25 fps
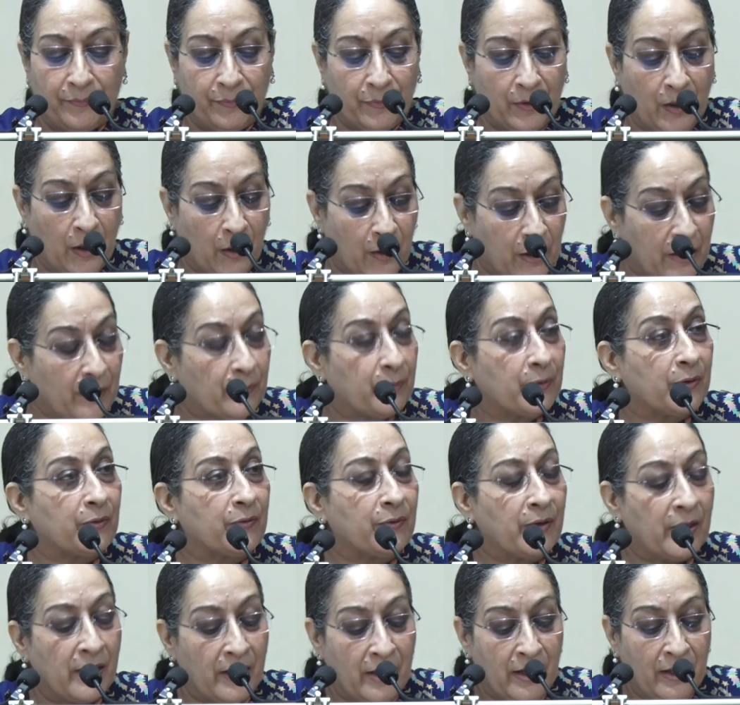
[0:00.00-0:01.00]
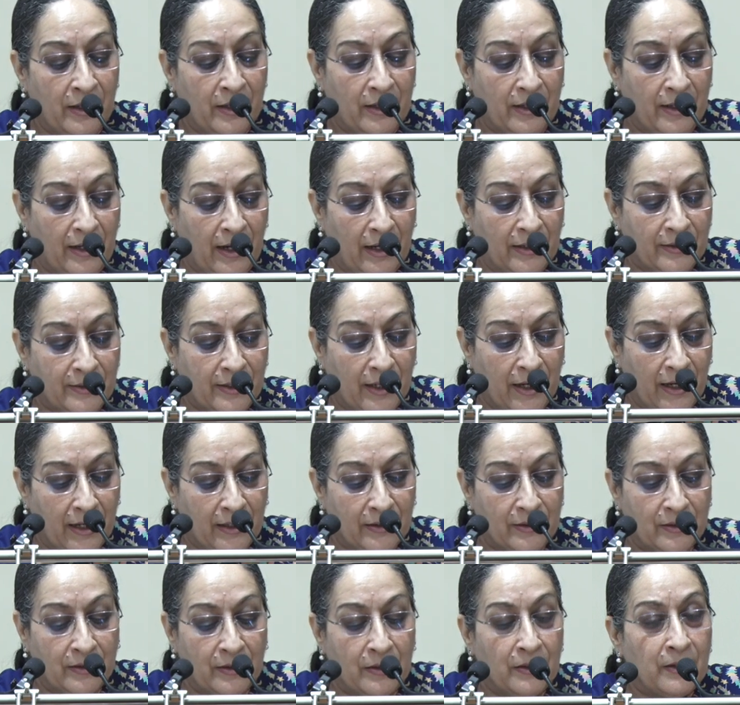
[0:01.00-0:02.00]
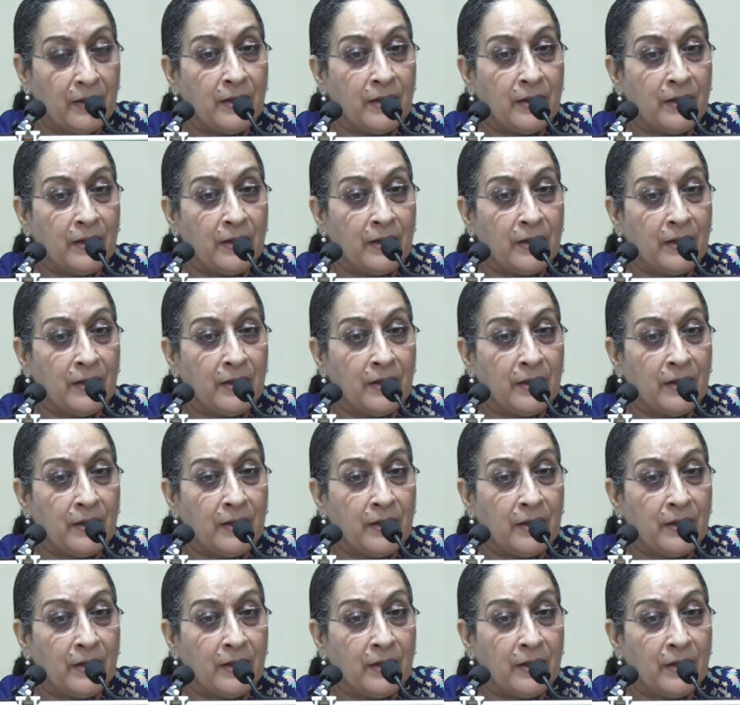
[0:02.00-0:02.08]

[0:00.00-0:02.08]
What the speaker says: However, he has held